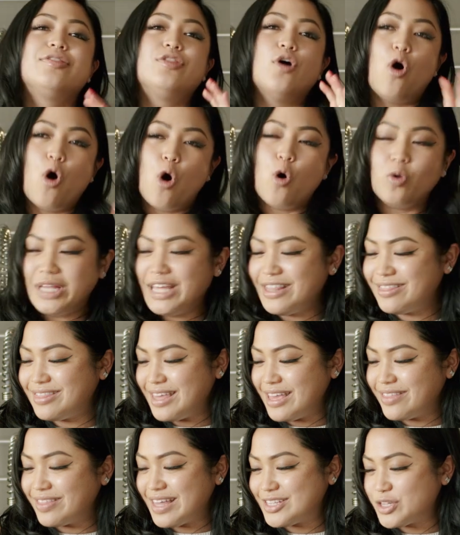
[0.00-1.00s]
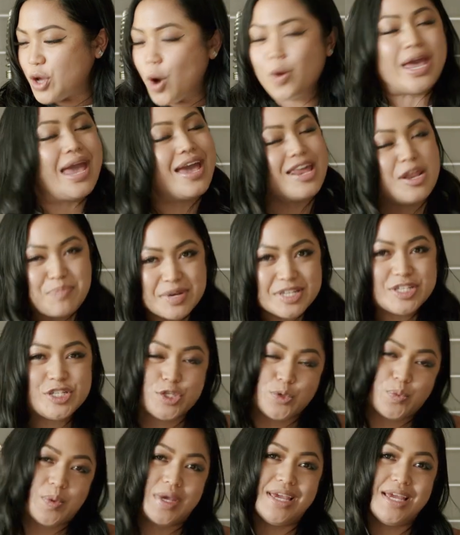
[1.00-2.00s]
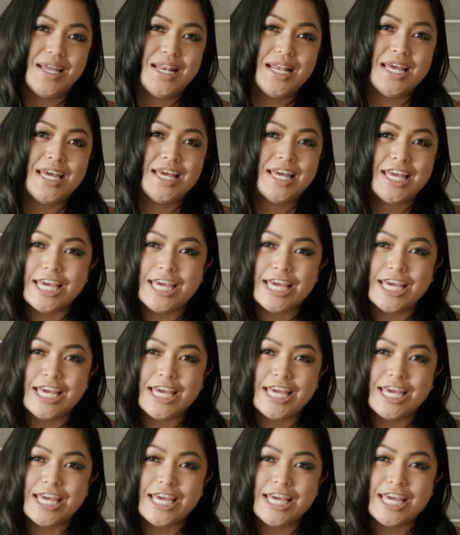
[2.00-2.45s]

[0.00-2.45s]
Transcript: The only thing that's okay to be sweet